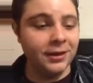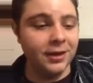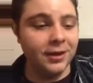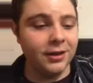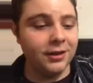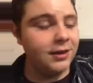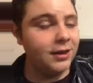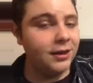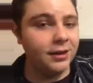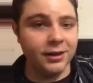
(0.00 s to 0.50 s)

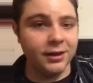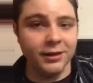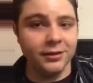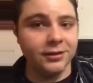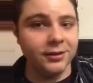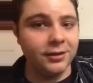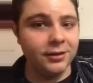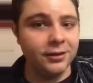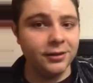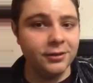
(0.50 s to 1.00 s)
Get
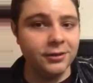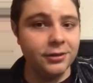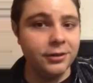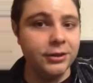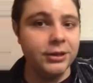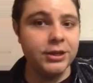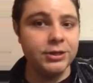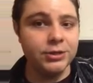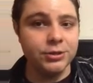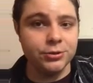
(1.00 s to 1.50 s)
the
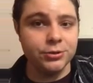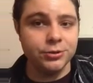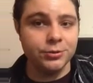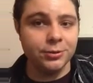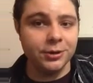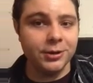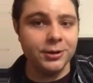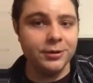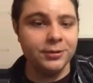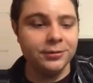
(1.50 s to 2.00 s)
tissues
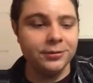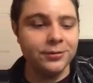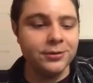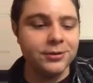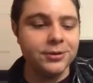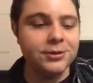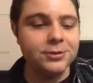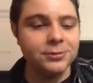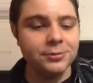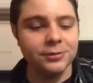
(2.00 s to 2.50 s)
ready for
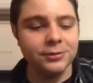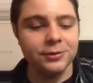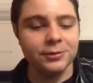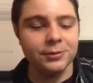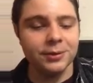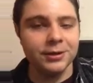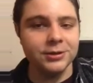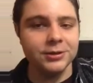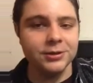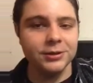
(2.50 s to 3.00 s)
this movie,
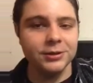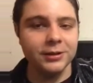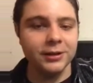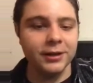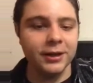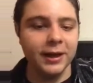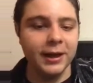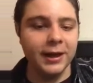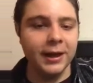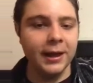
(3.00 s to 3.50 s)
basically.
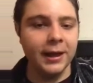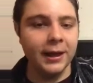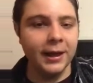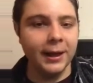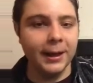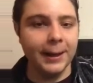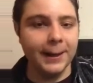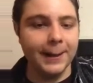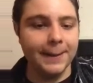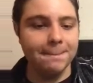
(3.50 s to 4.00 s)

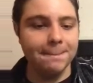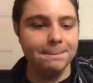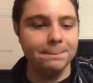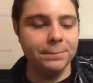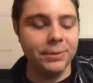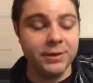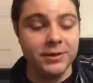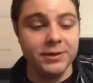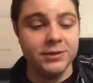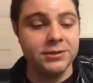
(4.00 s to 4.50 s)

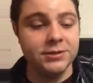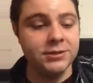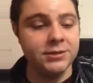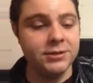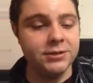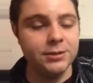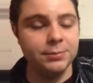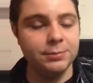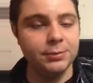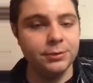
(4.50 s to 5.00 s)
But
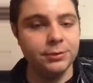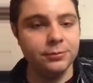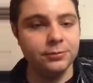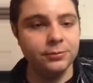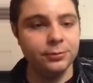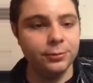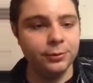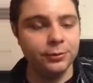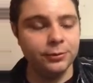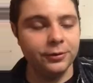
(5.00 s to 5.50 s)
it's a beautiful
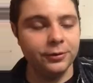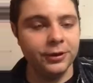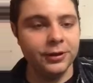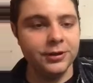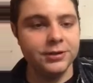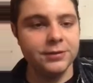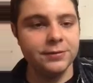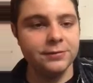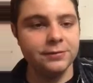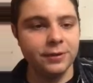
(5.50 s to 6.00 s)
movie, and
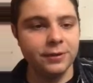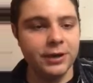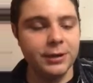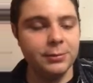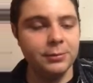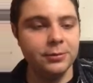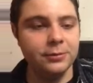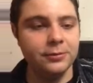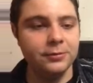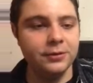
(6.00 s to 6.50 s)
it's a funny
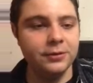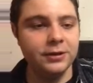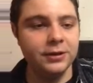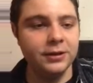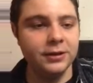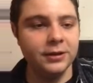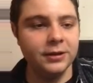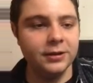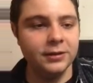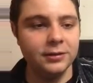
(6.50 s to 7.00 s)
movie,
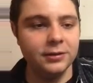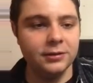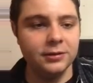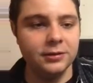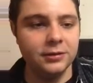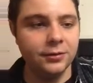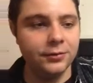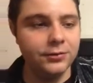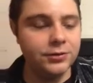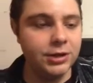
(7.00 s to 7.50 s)
and, you
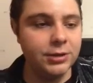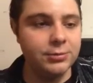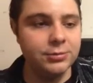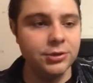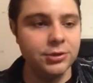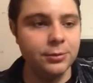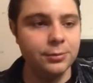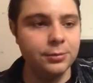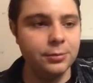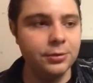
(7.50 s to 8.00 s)
know, James
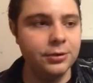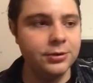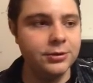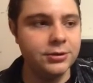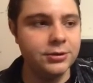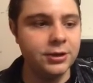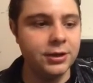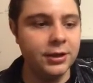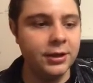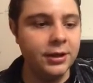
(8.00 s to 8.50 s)
L. Brooks,
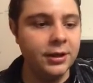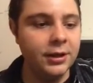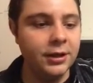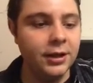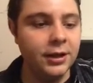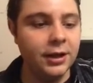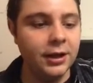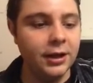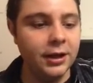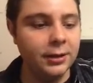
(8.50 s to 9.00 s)

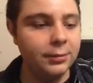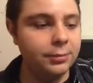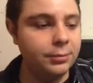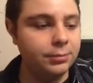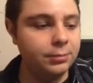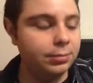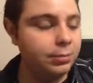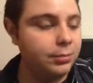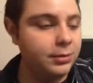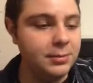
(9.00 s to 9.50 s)

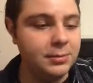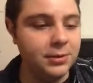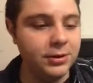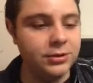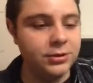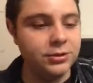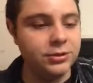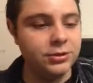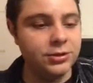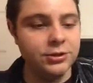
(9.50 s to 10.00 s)
pretty
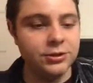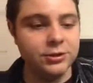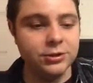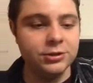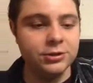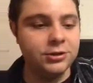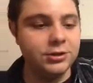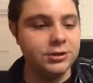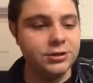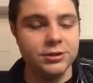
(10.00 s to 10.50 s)
much, this
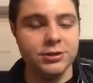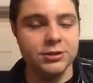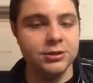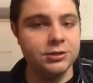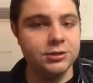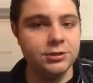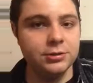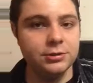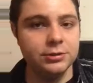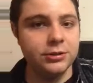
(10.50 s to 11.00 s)

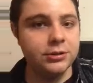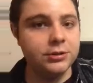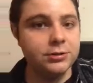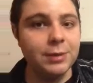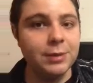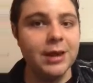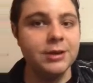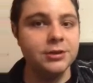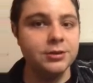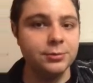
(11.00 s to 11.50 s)
is his
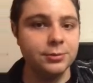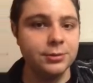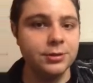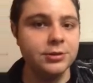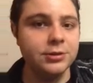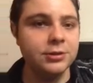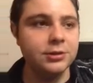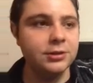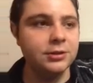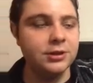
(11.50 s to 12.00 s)

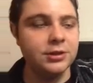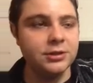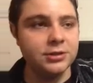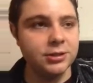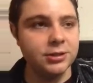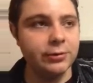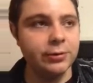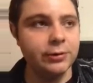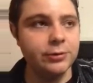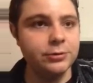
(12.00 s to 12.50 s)
masterpiece, and he's
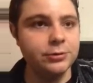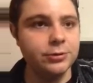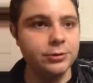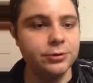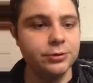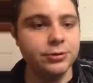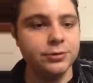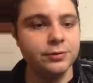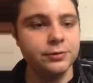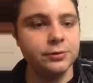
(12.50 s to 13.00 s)
someone who's
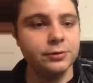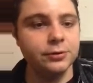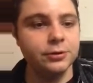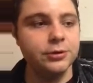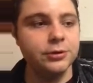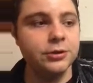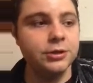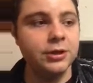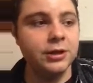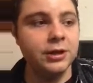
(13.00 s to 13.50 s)
always, of course,